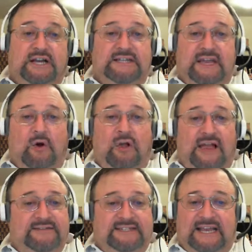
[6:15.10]
They all
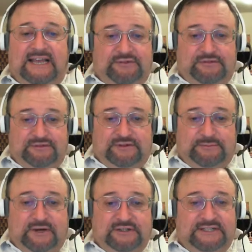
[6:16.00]
have sensors,
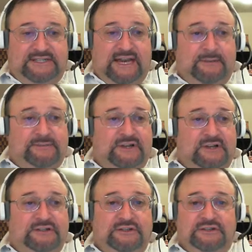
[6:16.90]
especially
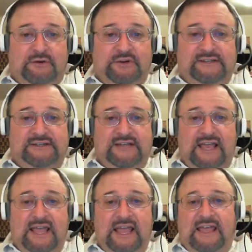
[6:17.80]
Samsungs and Sonys.
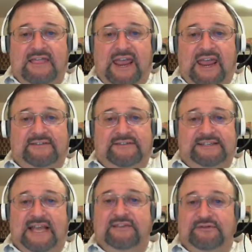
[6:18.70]
They have
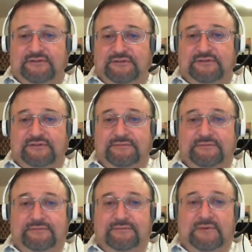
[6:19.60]
sensors
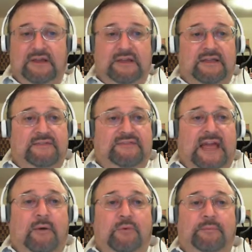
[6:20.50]

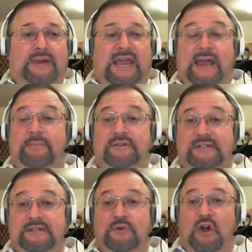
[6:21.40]
that will be able
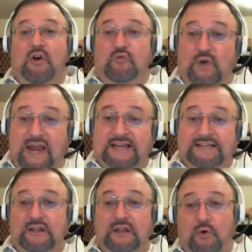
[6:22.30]
to raise
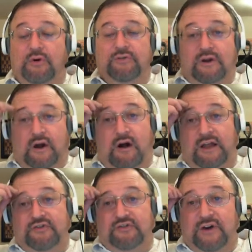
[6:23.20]
and lower the
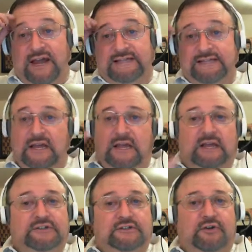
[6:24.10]
contrast
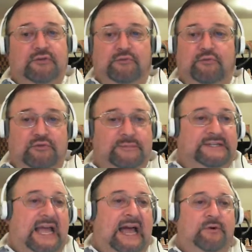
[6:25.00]
so the room is
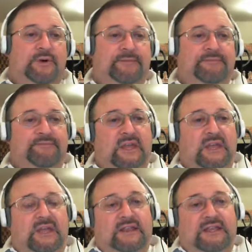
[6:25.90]
adequate.
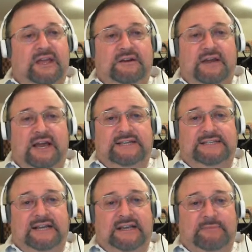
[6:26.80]
The other nice
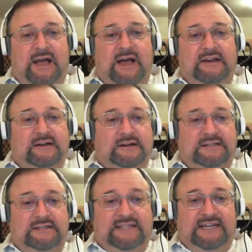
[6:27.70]
thing about a
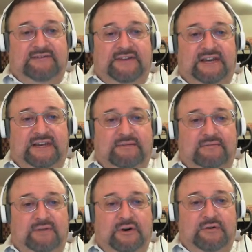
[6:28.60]
TV, and
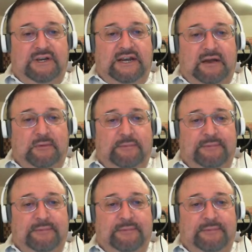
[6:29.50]
we don't need help,